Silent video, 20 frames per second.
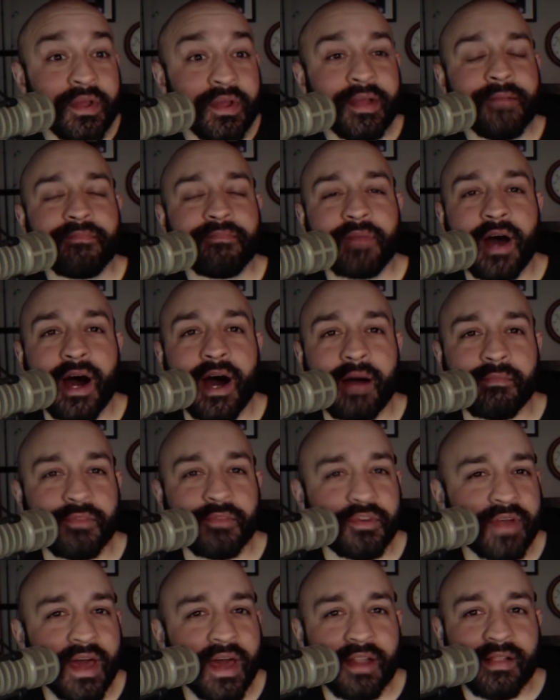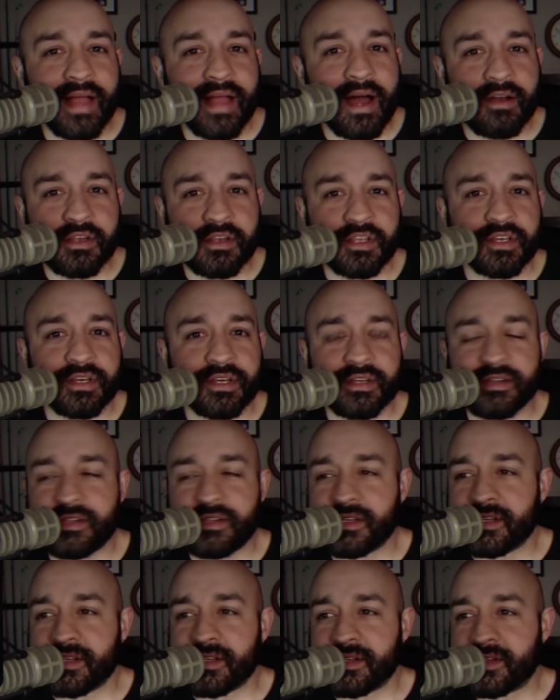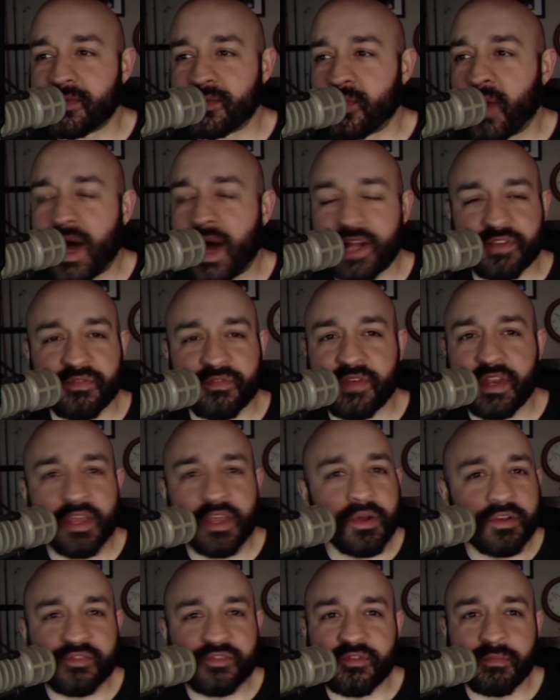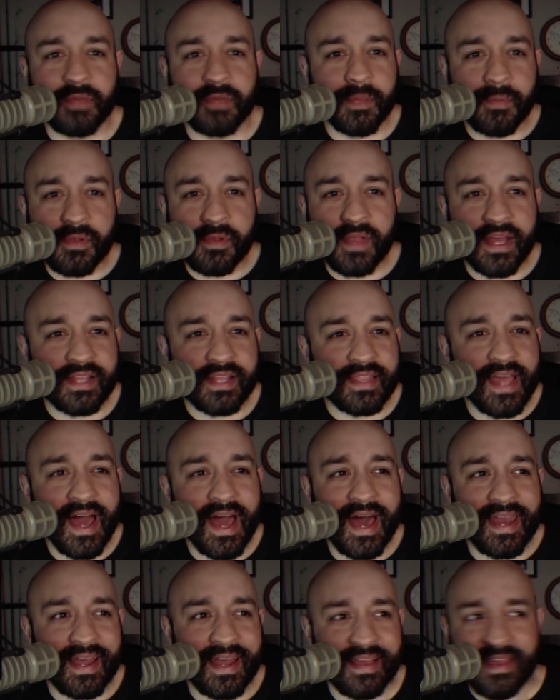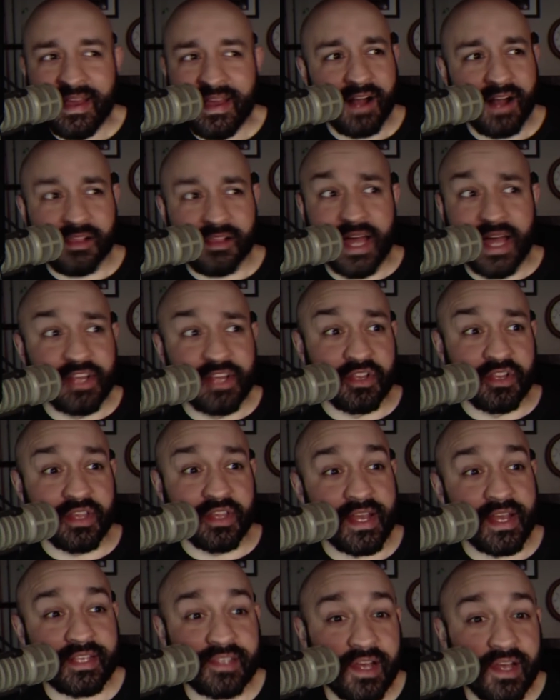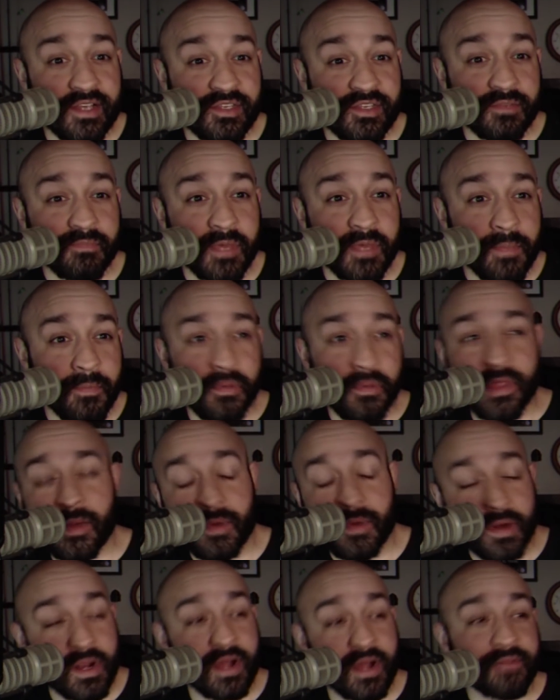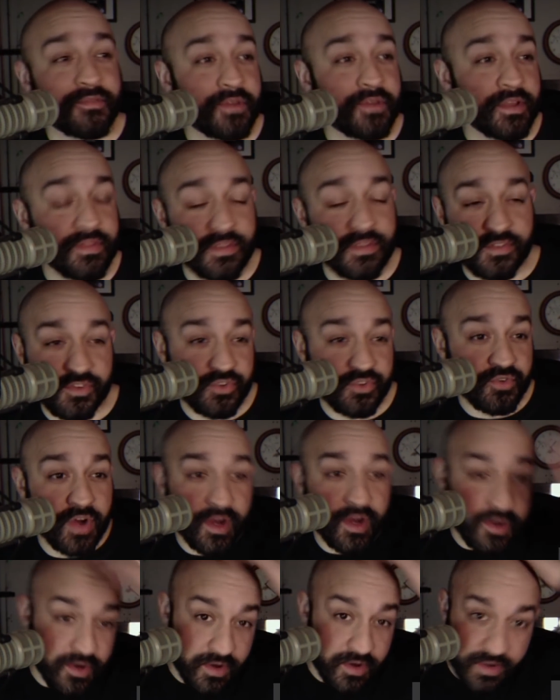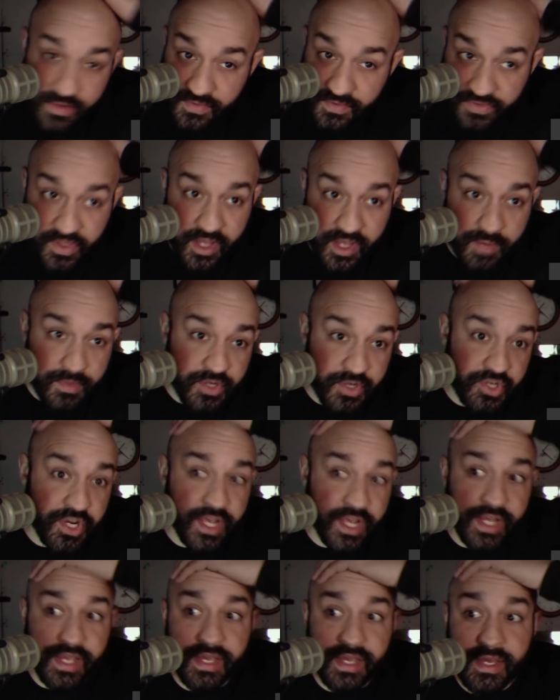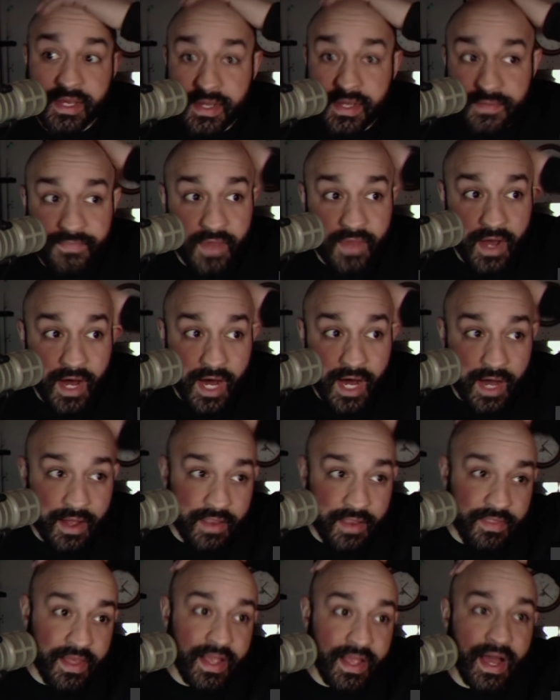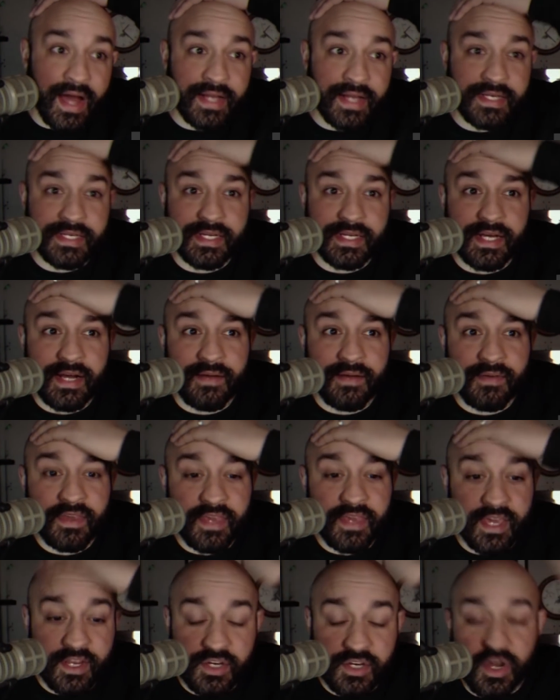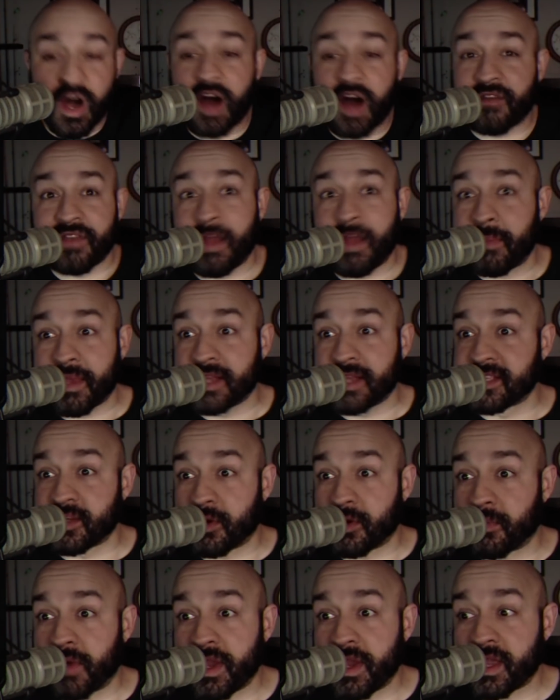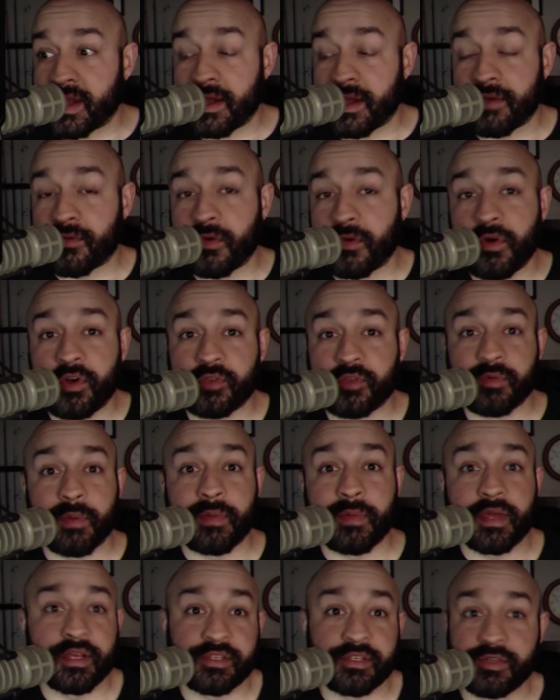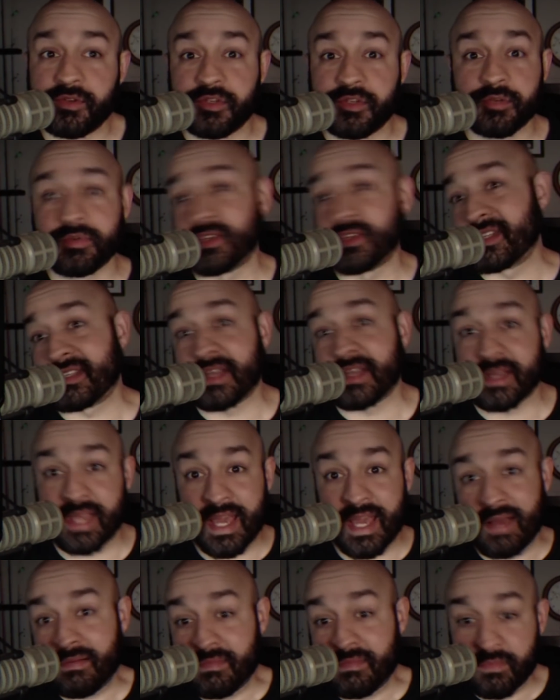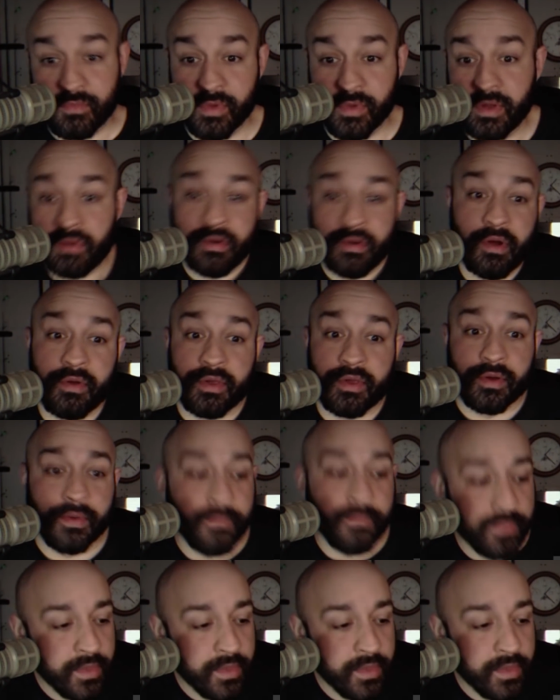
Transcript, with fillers: Um, you're not allowed to, to, to watch videos from people like that. I, allegedly, I saw some people that were covering this trucker thingamajig, uh, and they got uh, kicked off, not because they were breaking any rules, but because YouTube is just like, yeah, we don't know you.